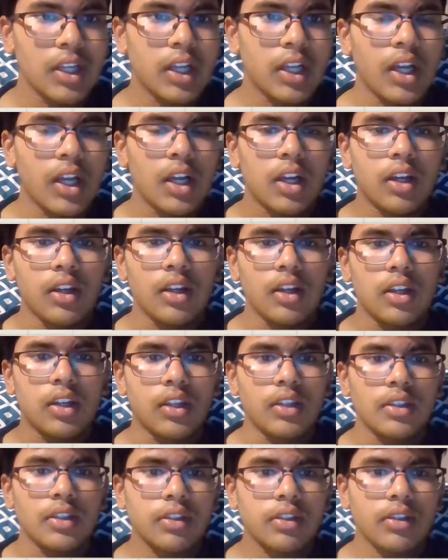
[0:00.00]
And
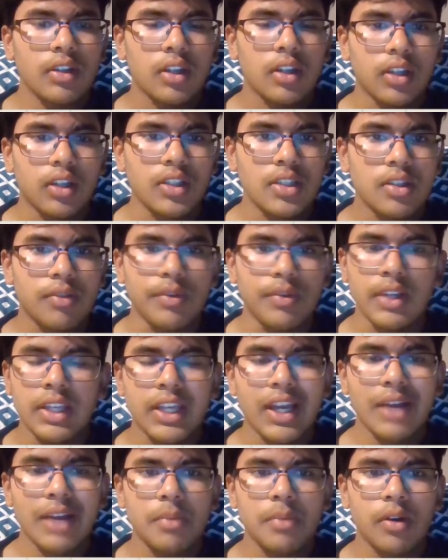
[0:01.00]
just a recap
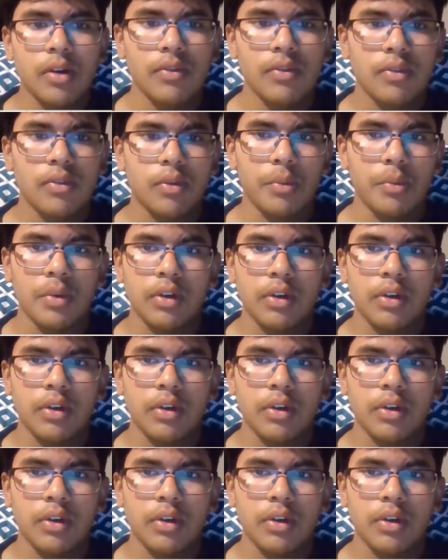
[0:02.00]
of what we've